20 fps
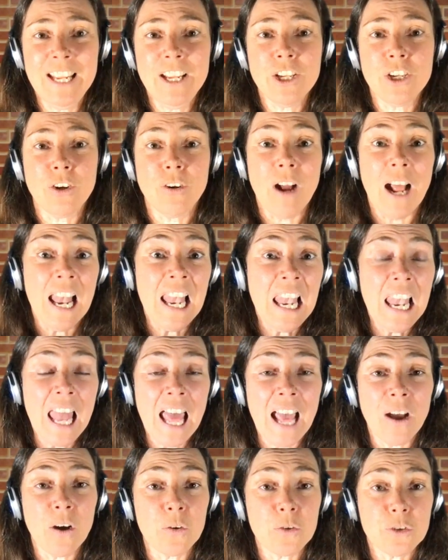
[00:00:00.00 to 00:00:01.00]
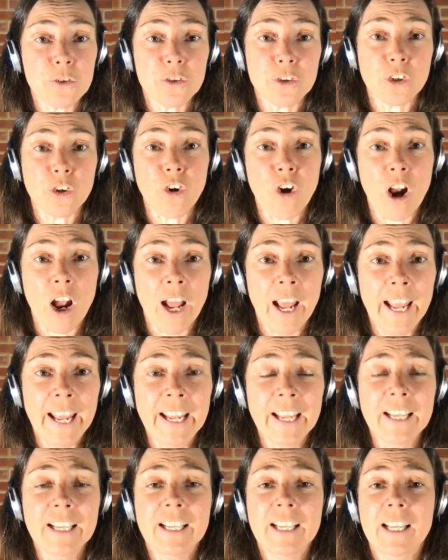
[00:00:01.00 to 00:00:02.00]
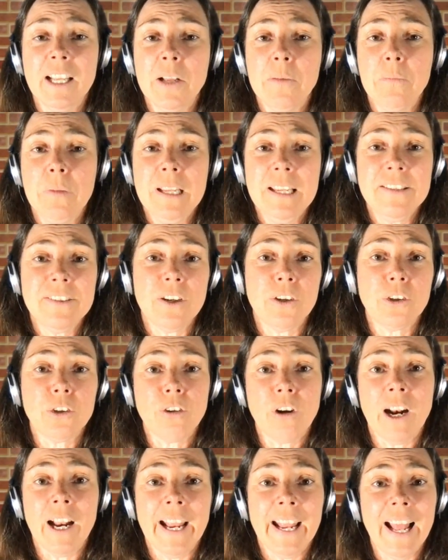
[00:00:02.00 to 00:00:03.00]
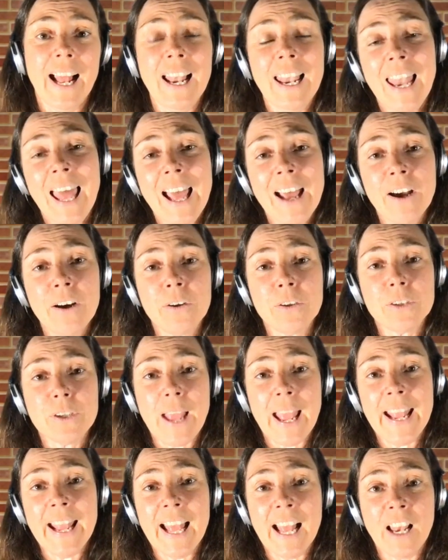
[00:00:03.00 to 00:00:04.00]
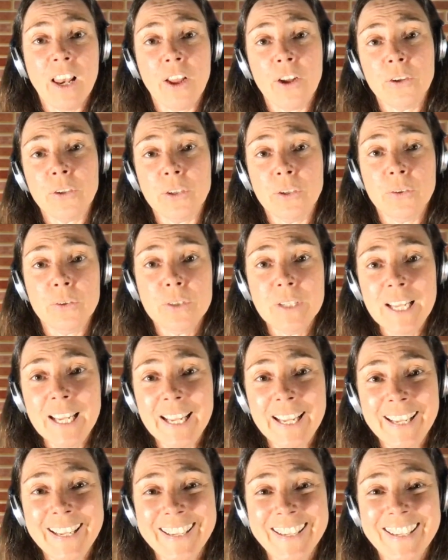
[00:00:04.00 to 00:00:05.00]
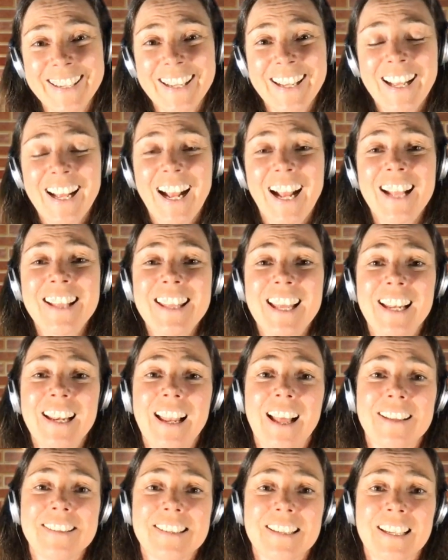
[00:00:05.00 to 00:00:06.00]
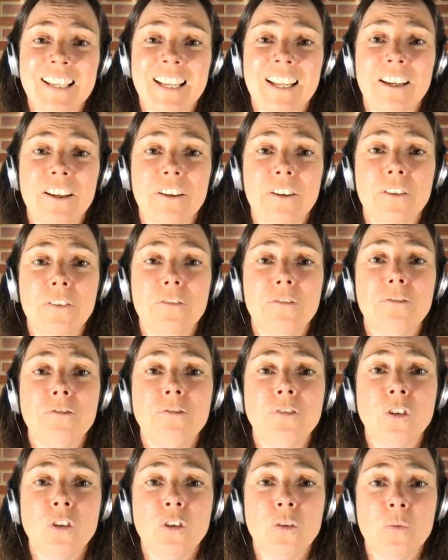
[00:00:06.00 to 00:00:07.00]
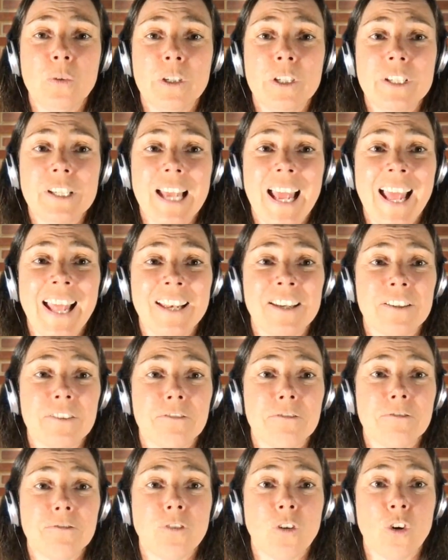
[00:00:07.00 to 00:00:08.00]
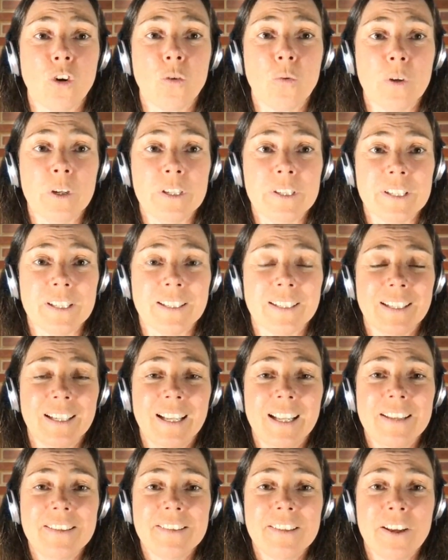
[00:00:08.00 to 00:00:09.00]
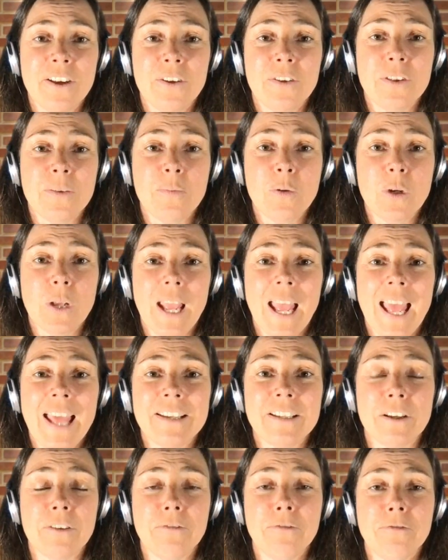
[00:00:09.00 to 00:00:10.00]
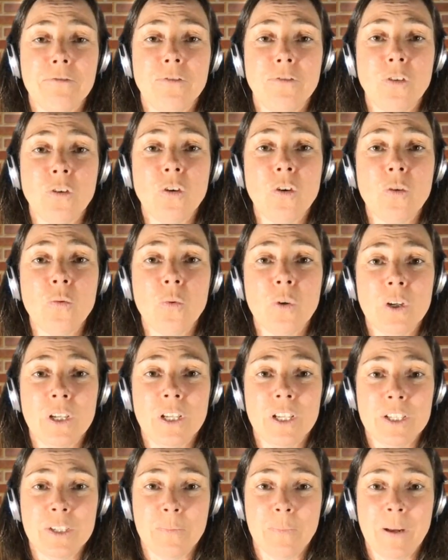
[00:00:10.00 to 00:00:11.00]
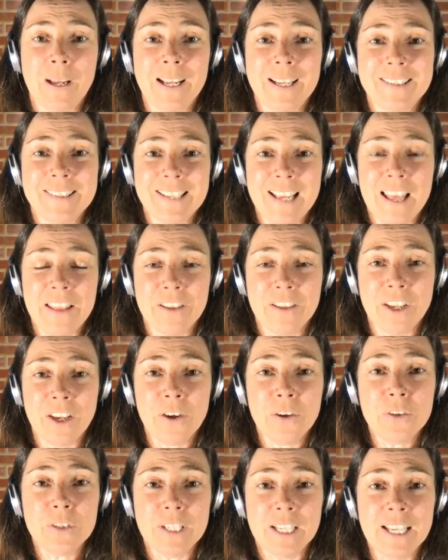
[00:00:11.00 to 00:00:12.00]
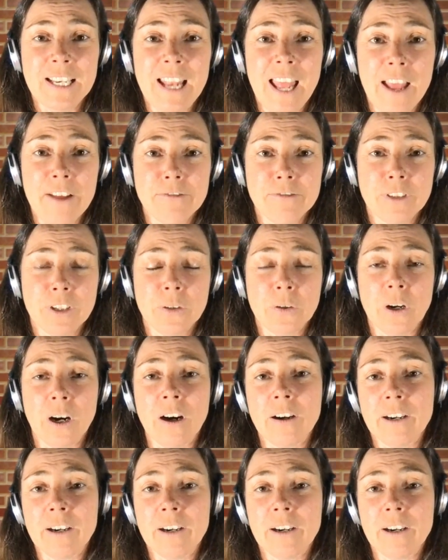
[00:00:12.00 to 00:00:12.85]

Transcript: you're allowed to cry. Please don't cry. Allowed, A-L-O-U-D. And then lastly, forward and forward. So the book had a foreword by Seth Godin, F-O-R-E-W-O-R-D,